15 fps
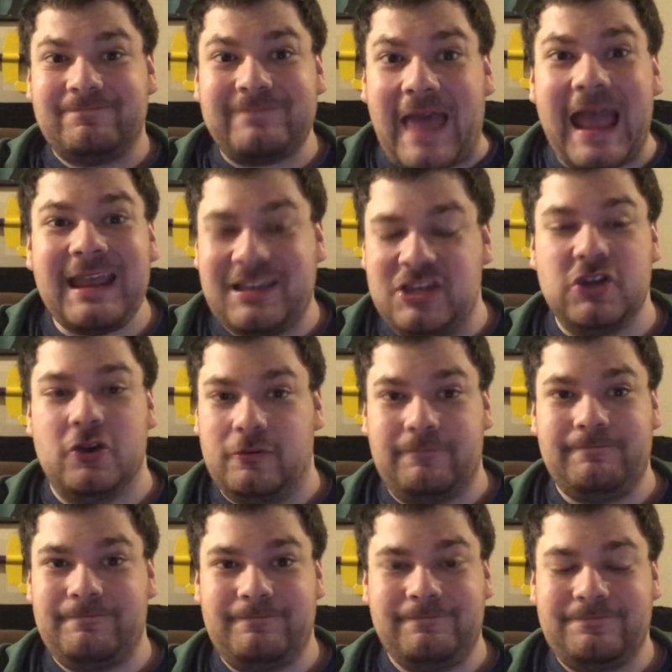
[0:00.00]
Thank you.
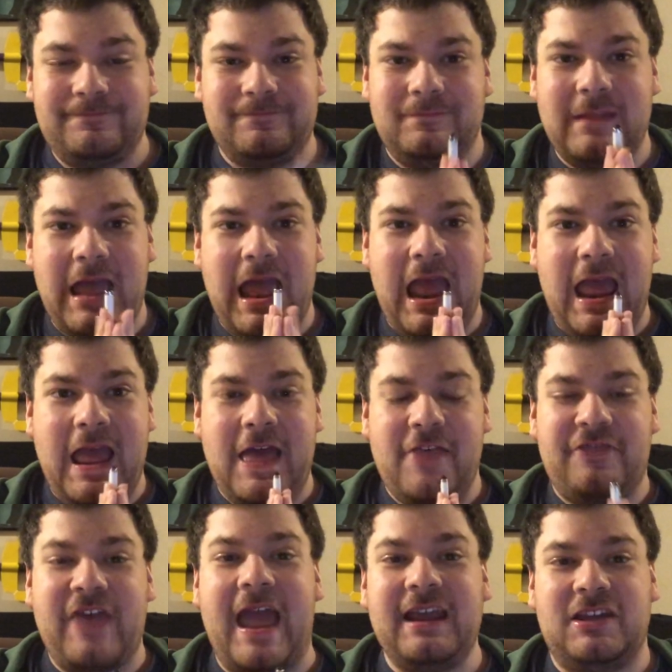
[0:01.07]

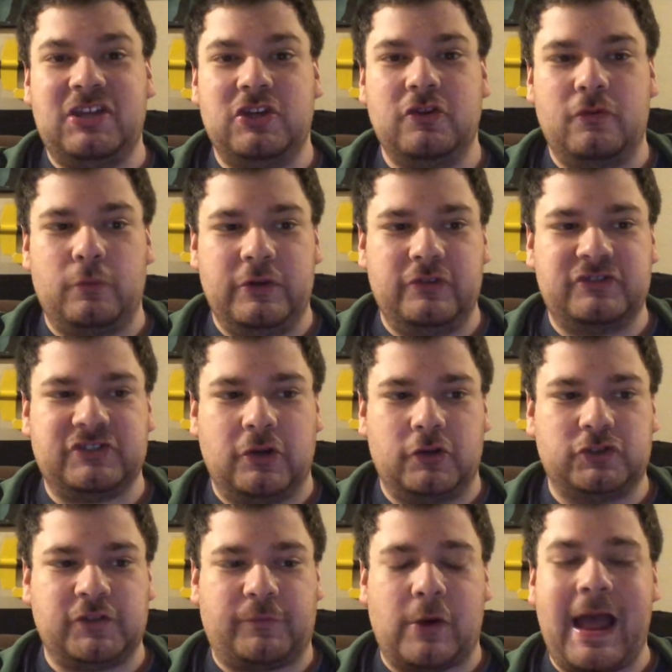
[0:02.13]
Thank you,
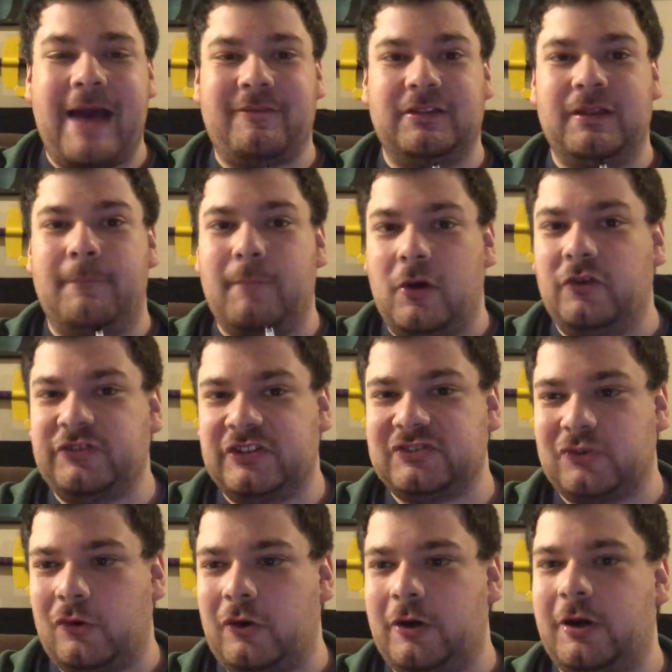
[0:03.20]
Ryusoulger, for having the
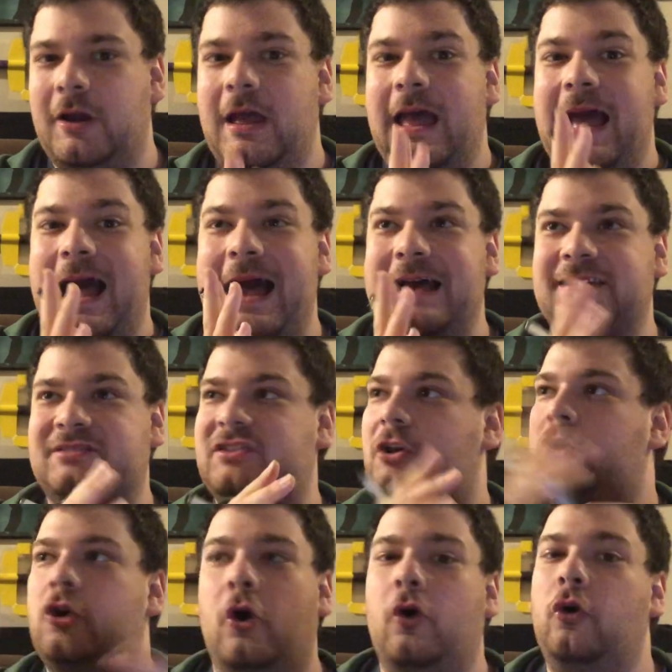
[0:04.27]
Mosasaur as the
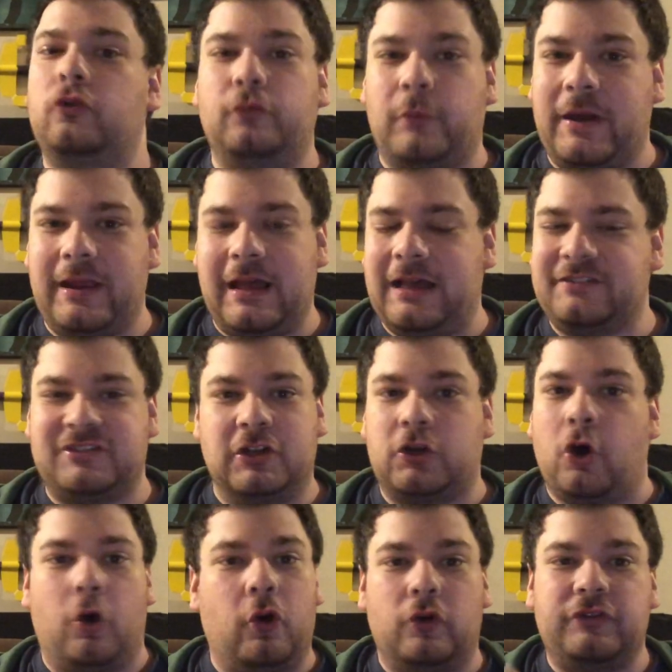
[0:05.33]
gold
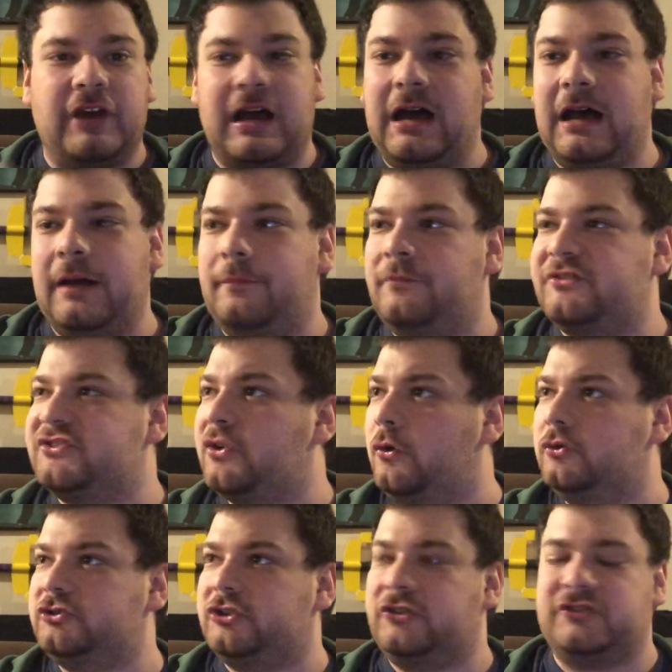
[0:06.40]

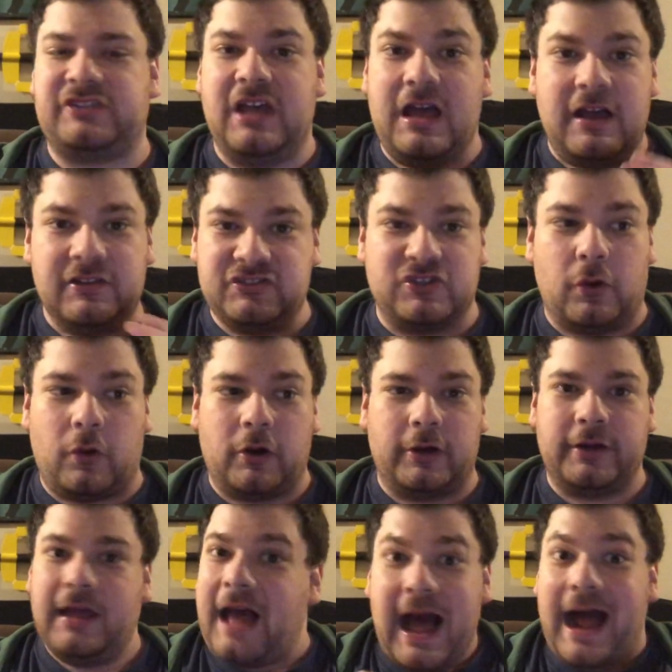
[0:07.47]
soldier's
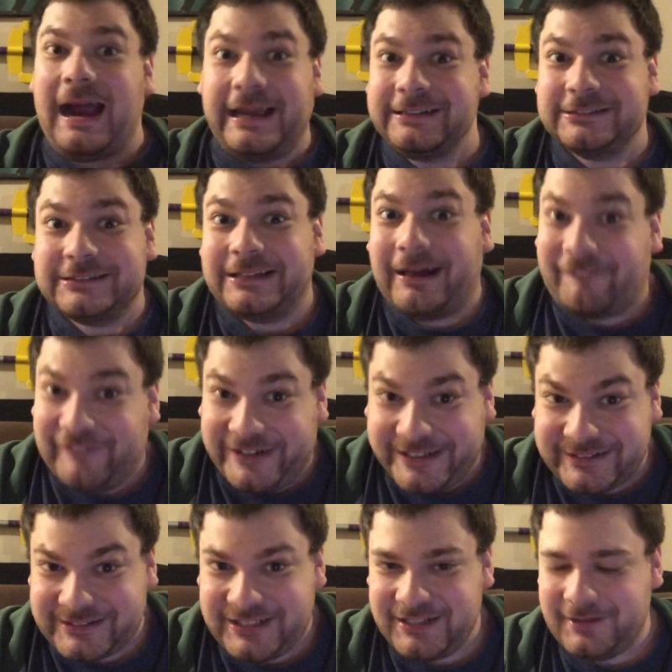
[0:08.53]
Zord. I love
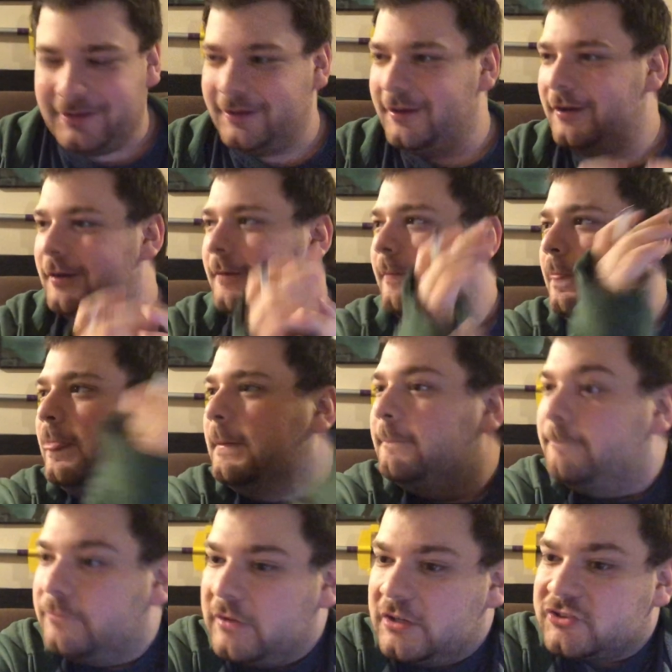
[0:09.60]
it.
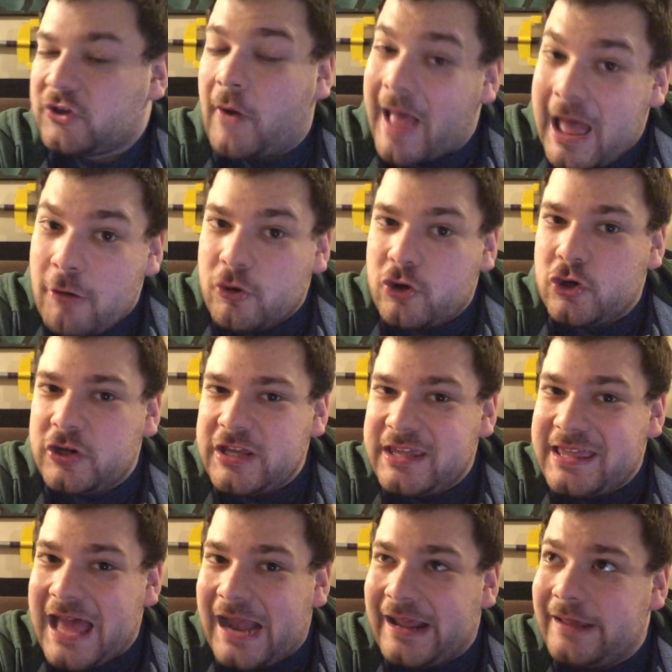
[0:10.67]
So how could he
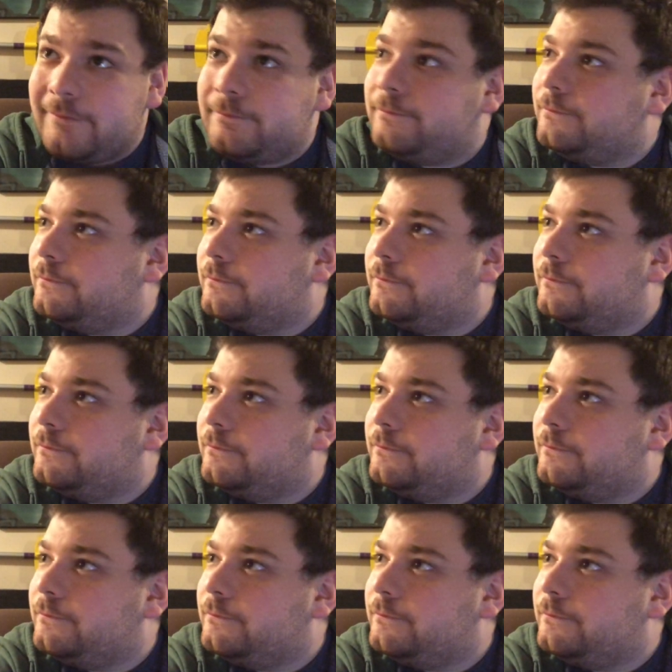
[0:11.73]
get it?